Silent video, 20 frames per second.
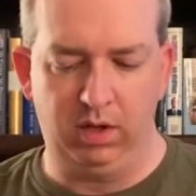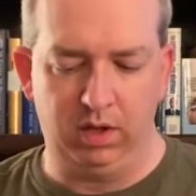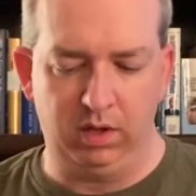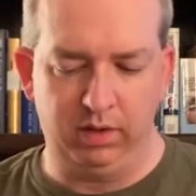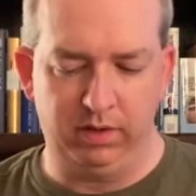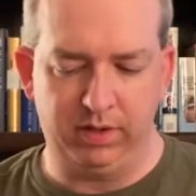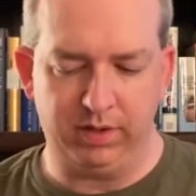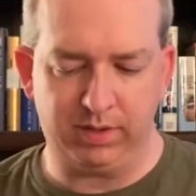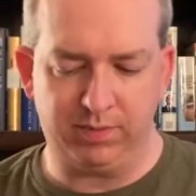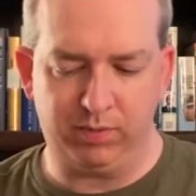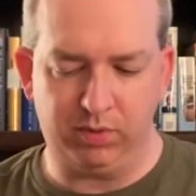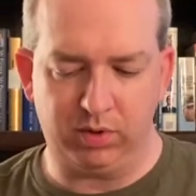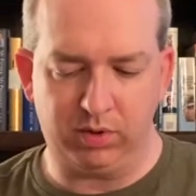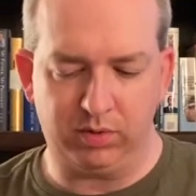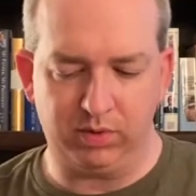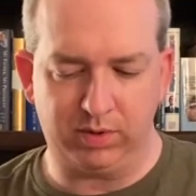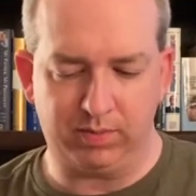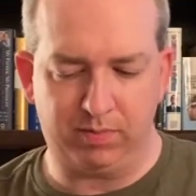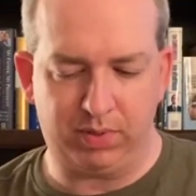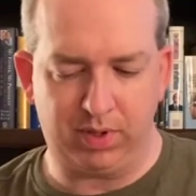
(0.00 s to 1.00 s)
This book
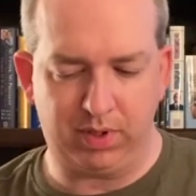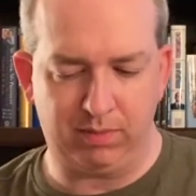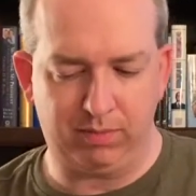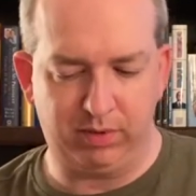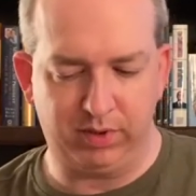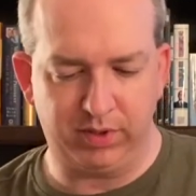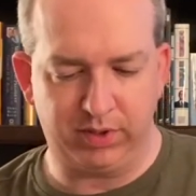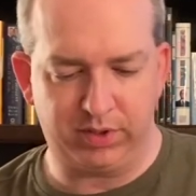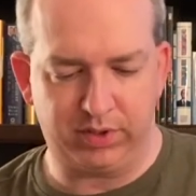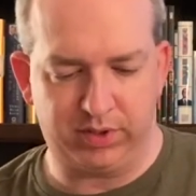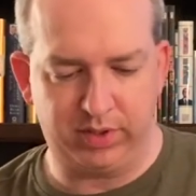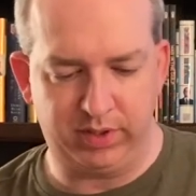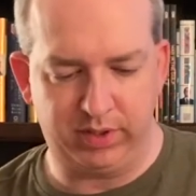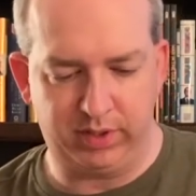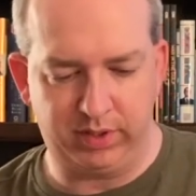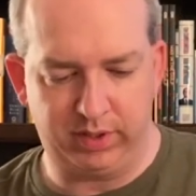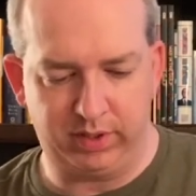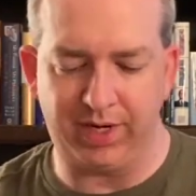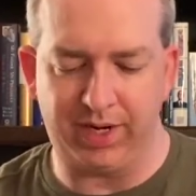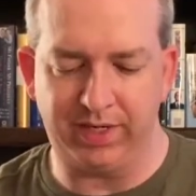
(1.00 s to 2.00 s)
was published in
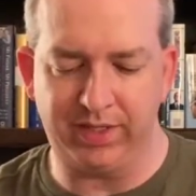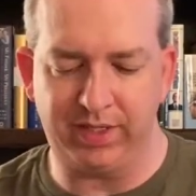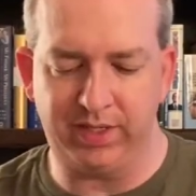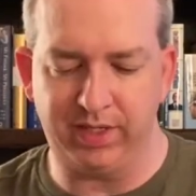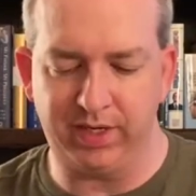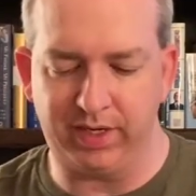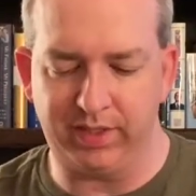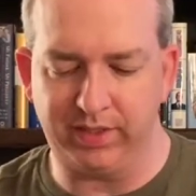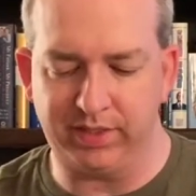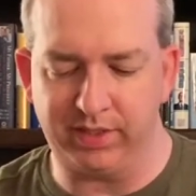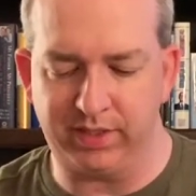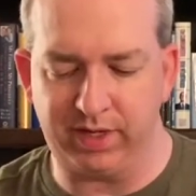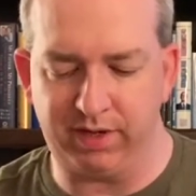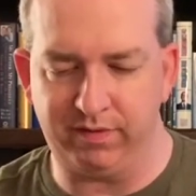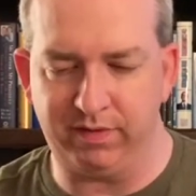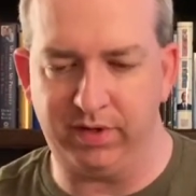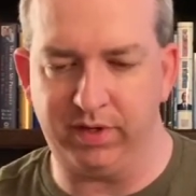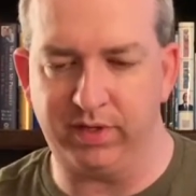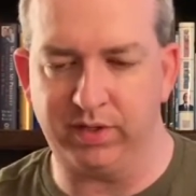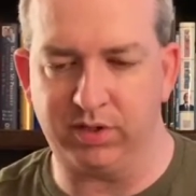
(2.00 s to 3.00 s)
1997.
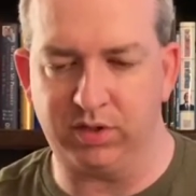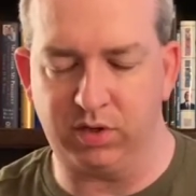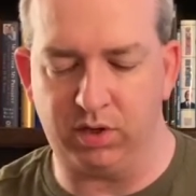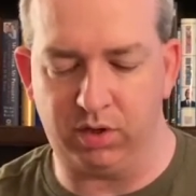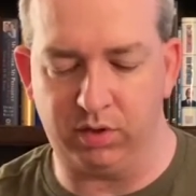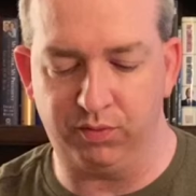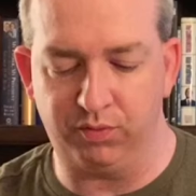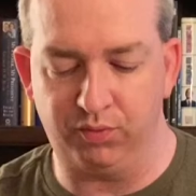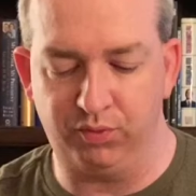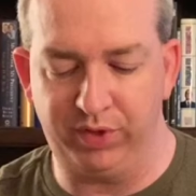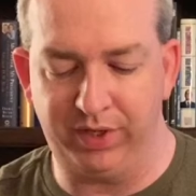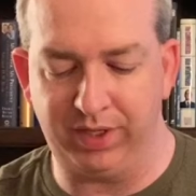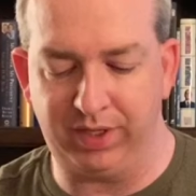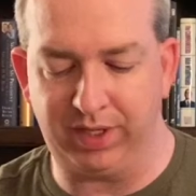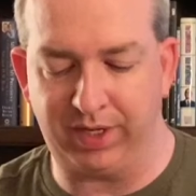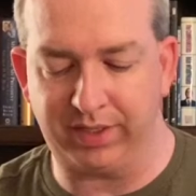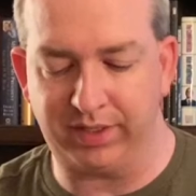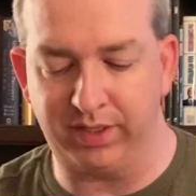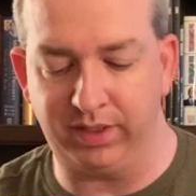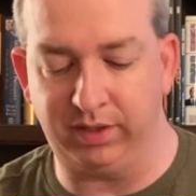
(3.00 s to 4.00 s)
It's called
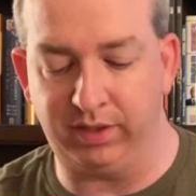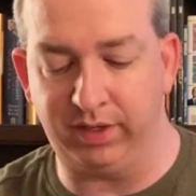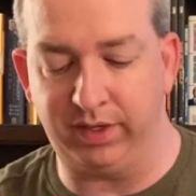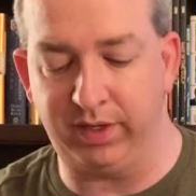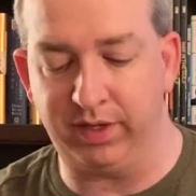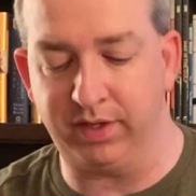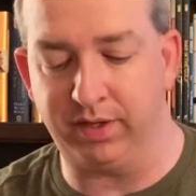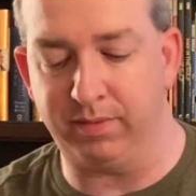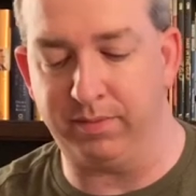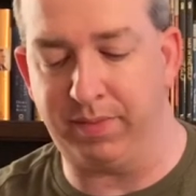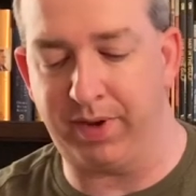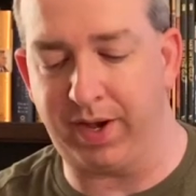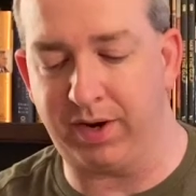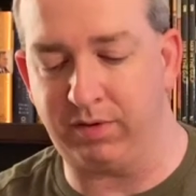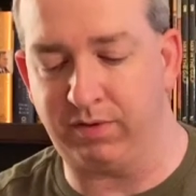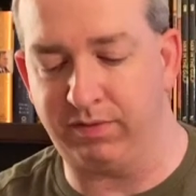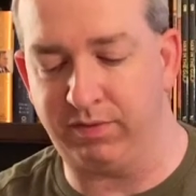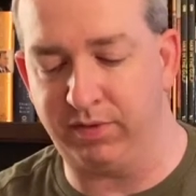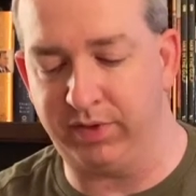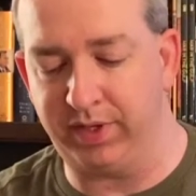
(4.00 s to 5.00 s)
Re-electing Lincoln, The Battle for
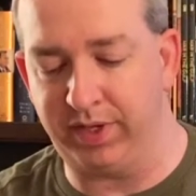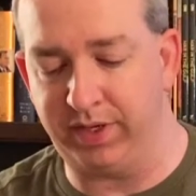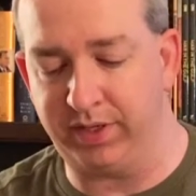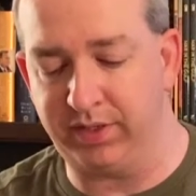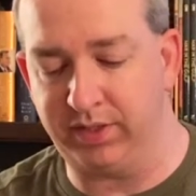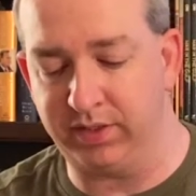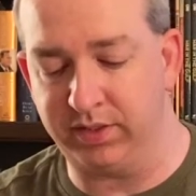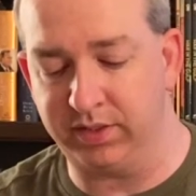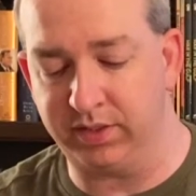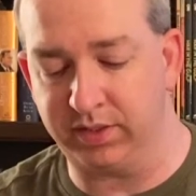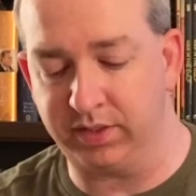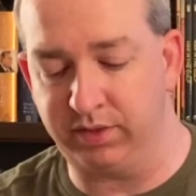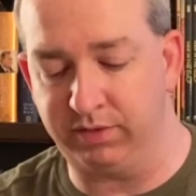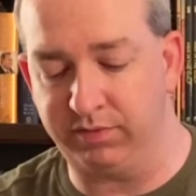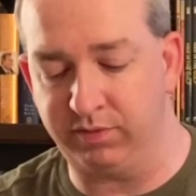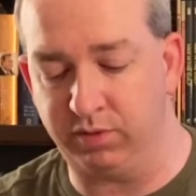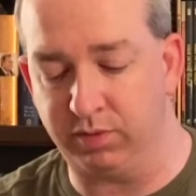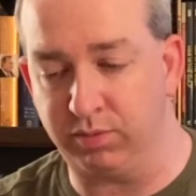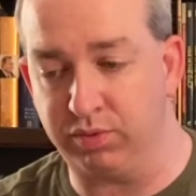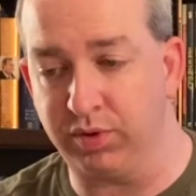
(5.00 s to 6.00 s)
the 1864
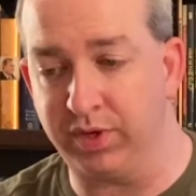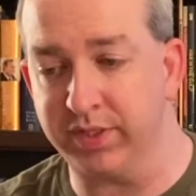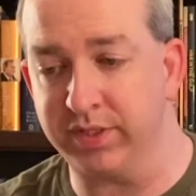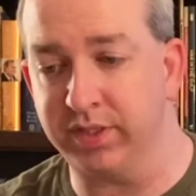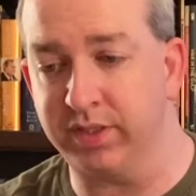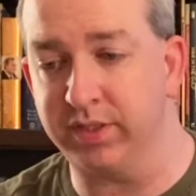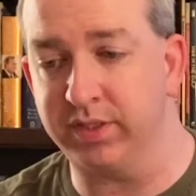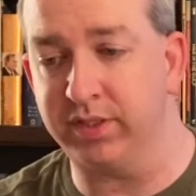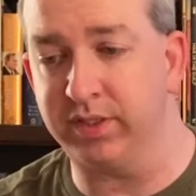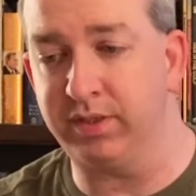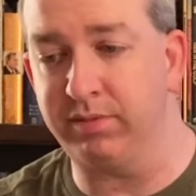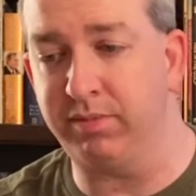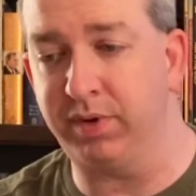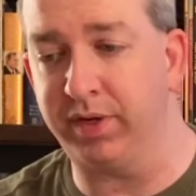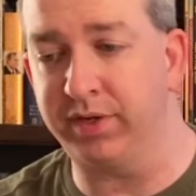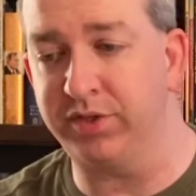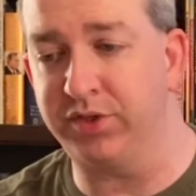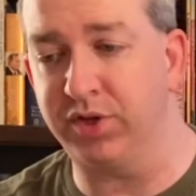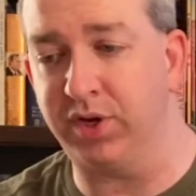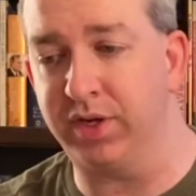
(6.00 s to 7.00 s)
Presidency by
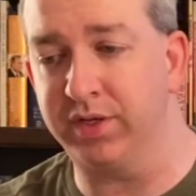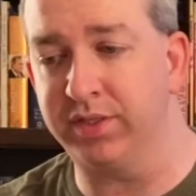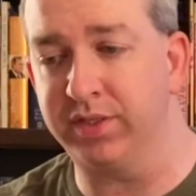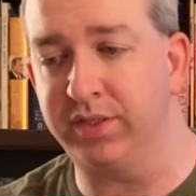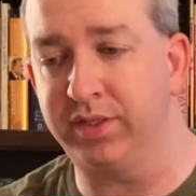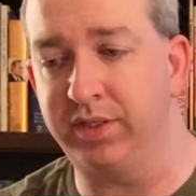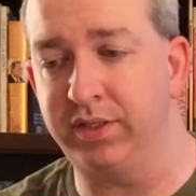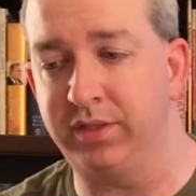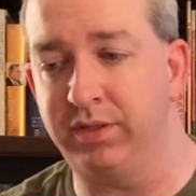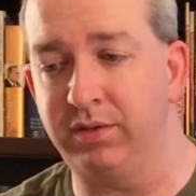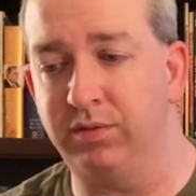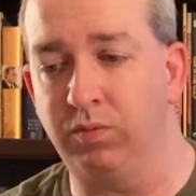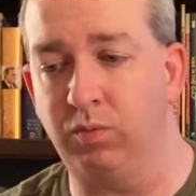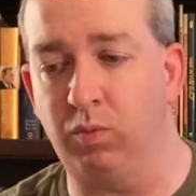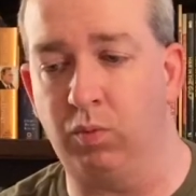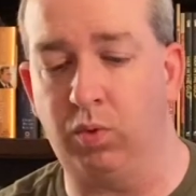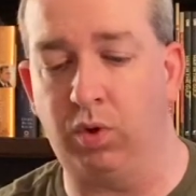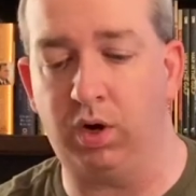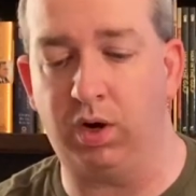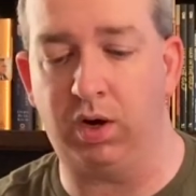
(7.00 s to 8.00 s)
John C.
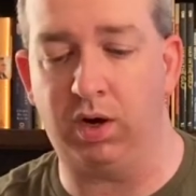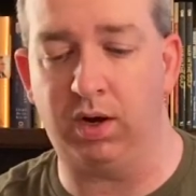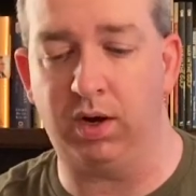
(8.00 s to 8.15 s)
Waugh.